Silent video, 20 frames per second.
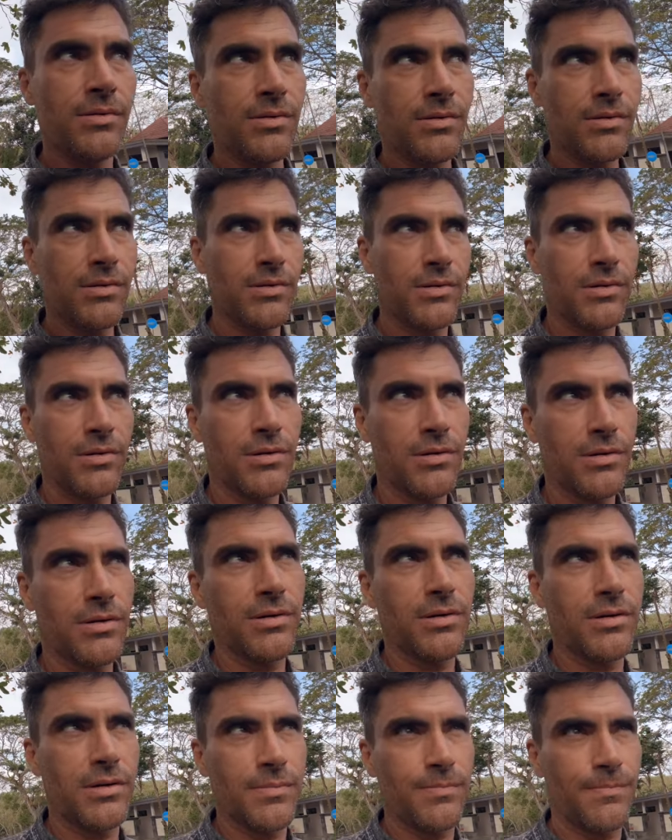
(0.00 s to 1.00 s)

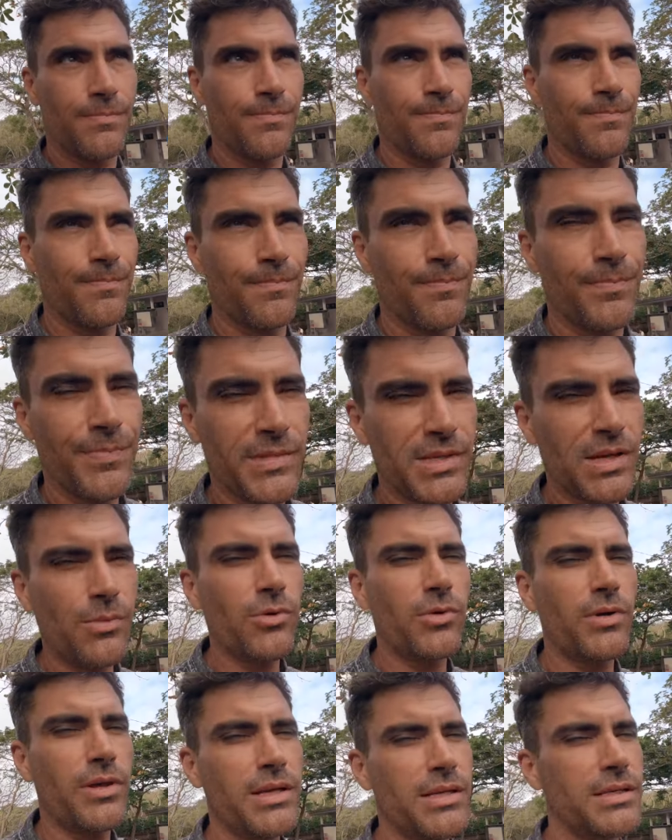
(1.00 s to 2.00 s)
Or
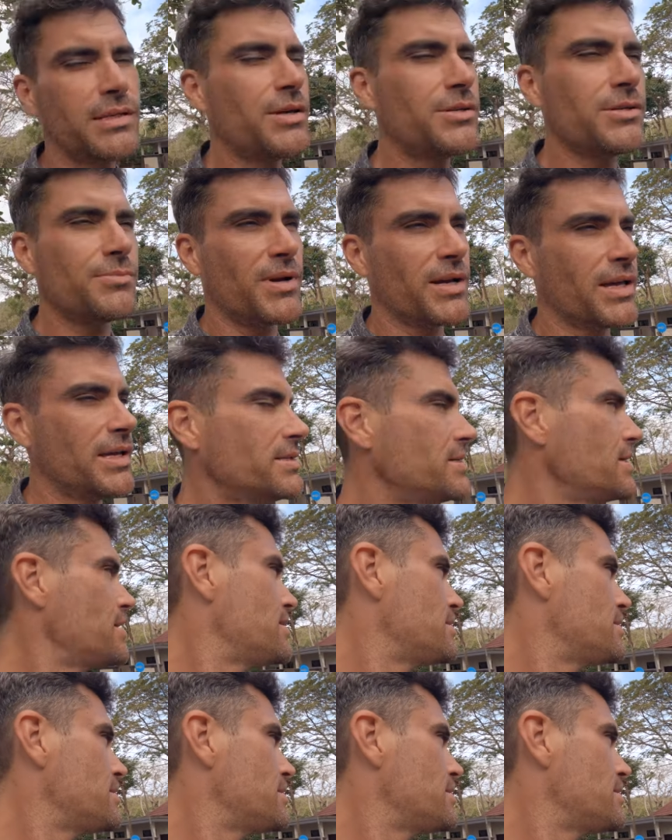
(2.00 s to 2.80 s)
somewhere where there's loads of monkeys.